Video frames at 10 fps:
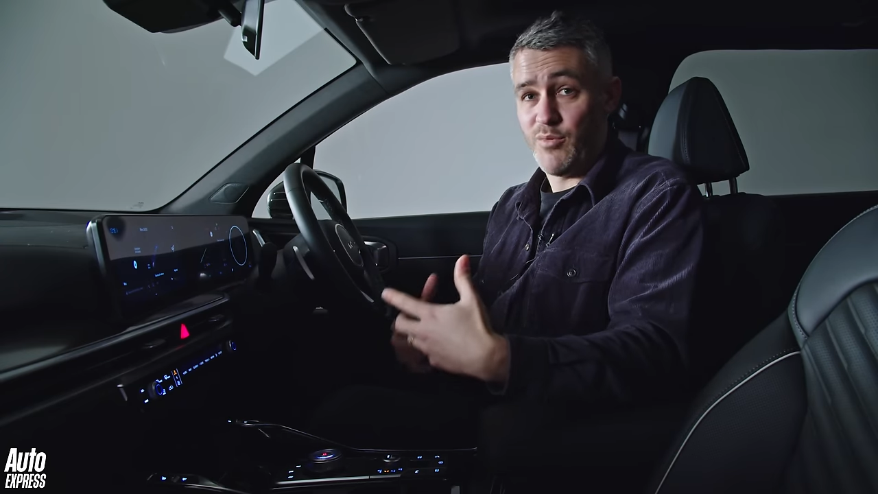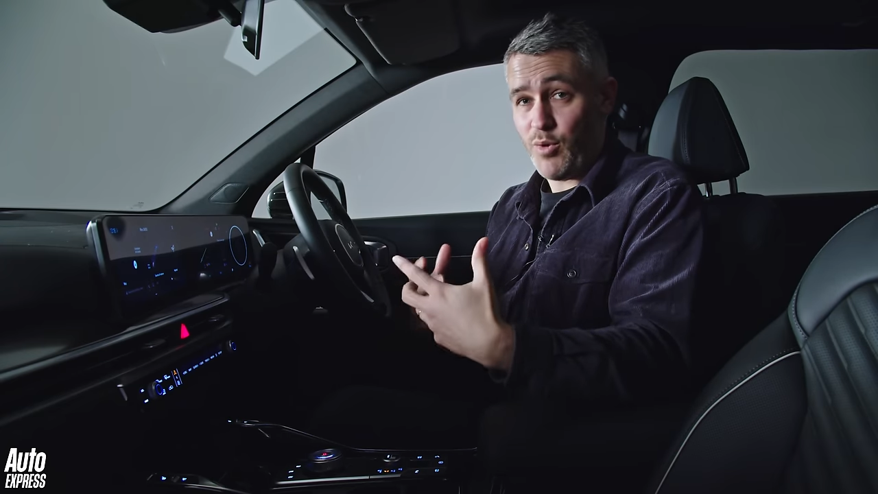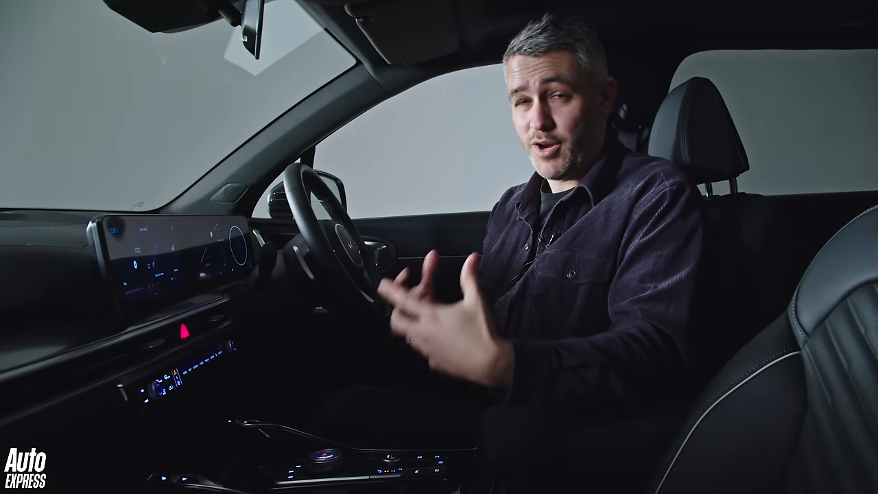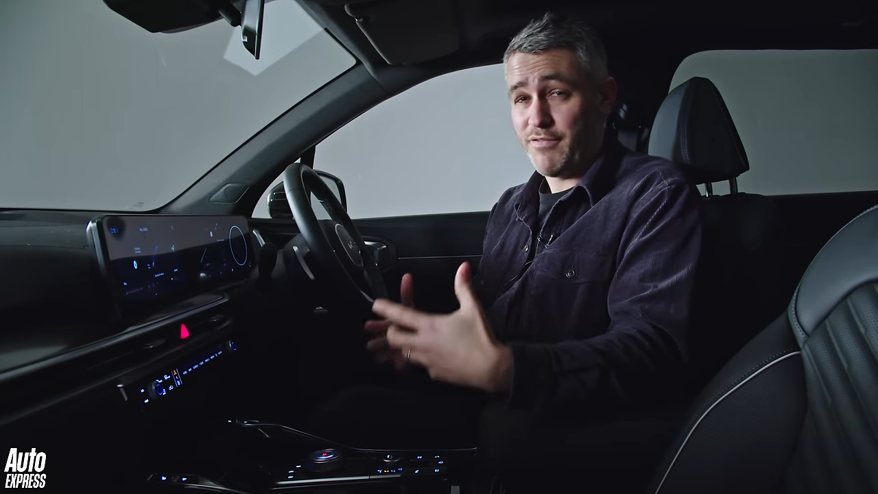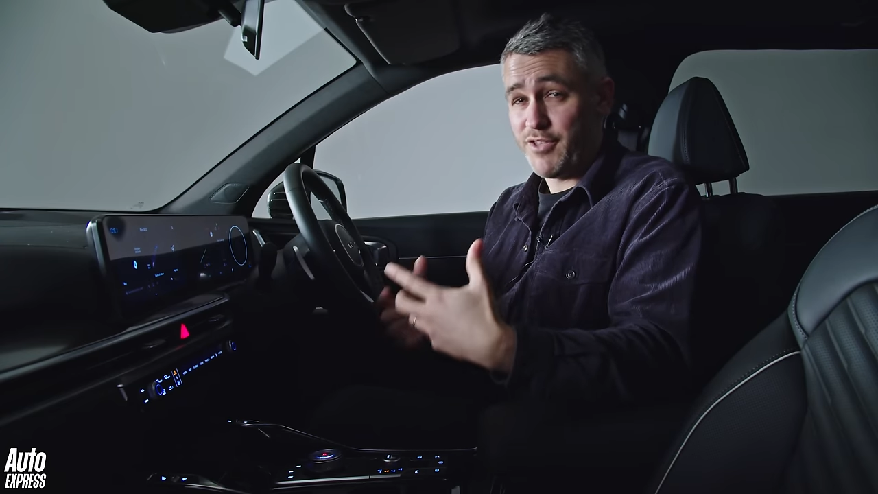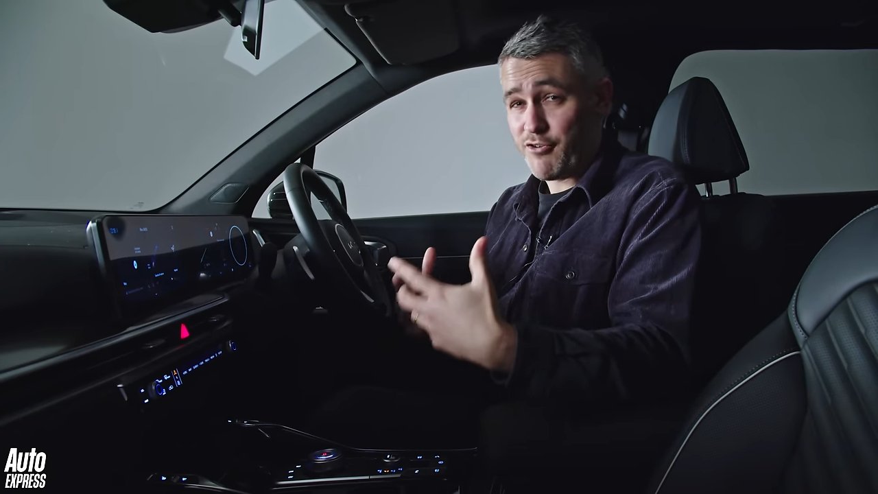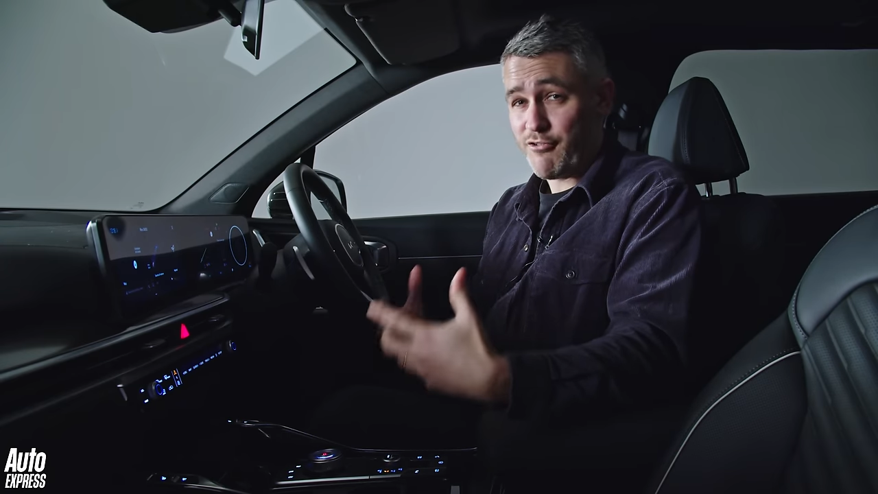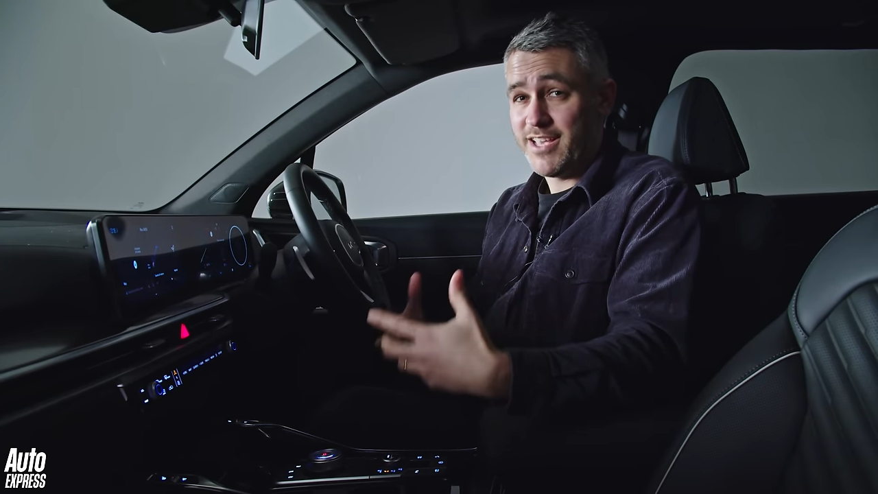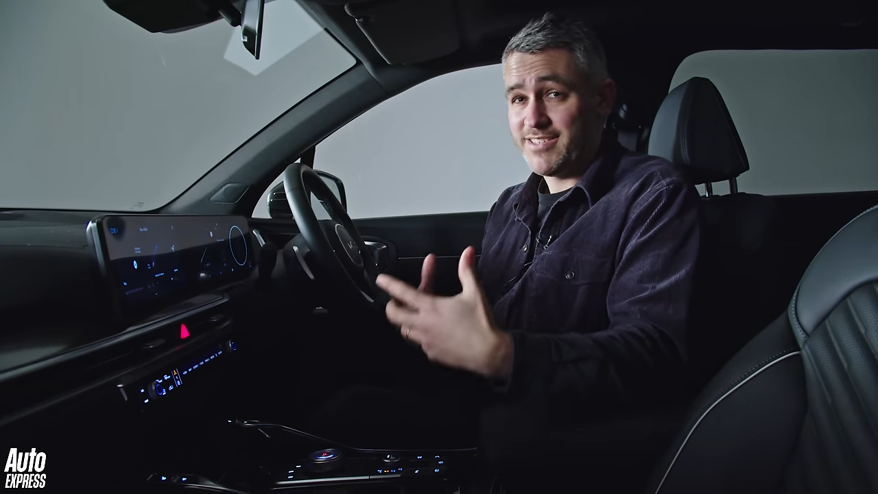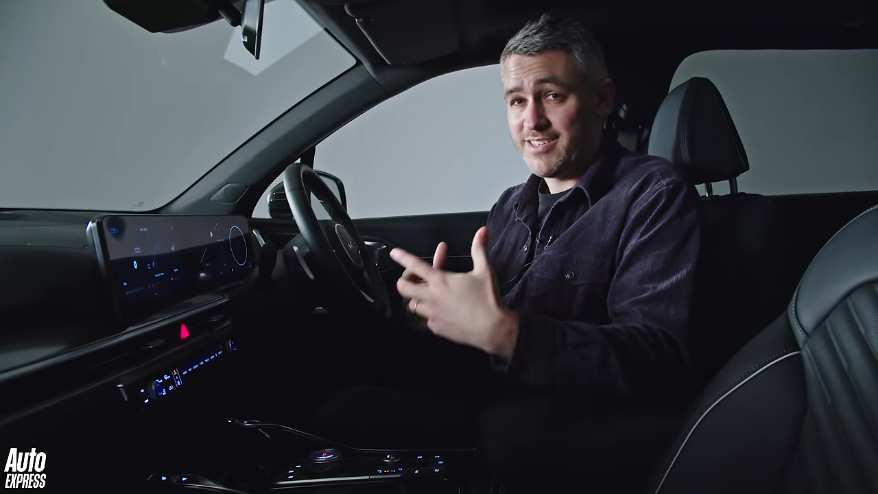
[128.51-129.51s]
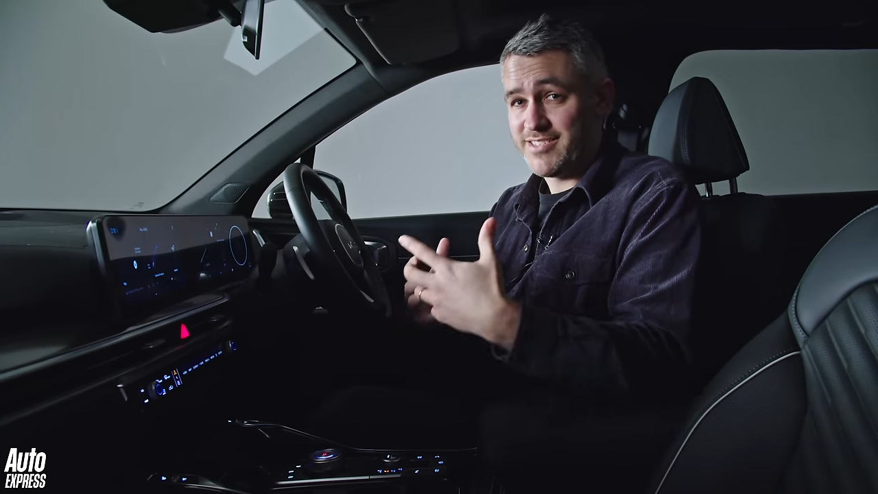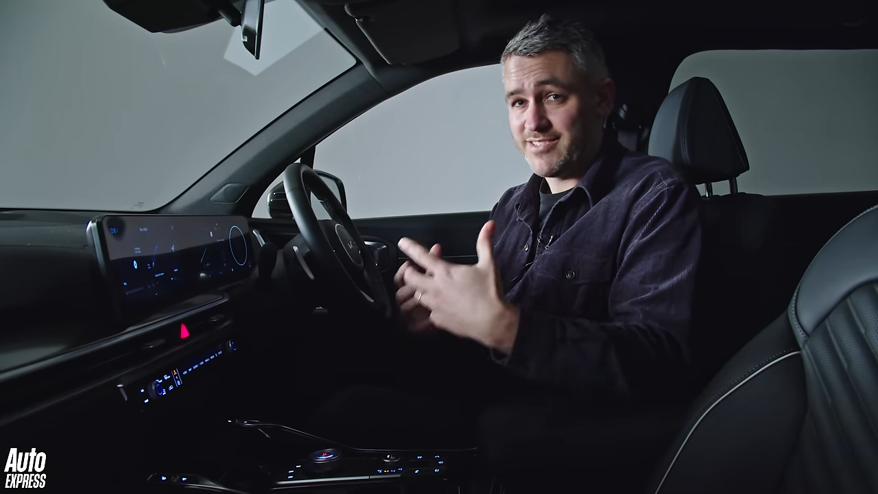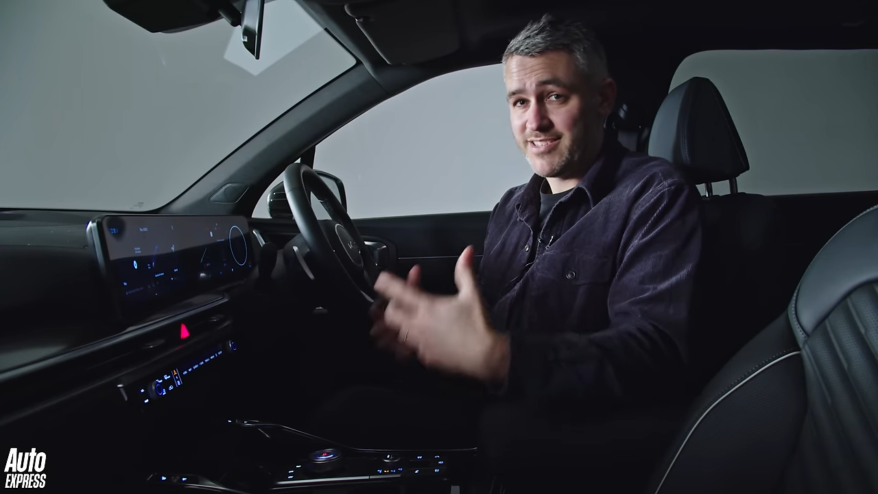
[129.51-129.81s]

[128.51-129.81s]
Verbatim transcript: one of the greatest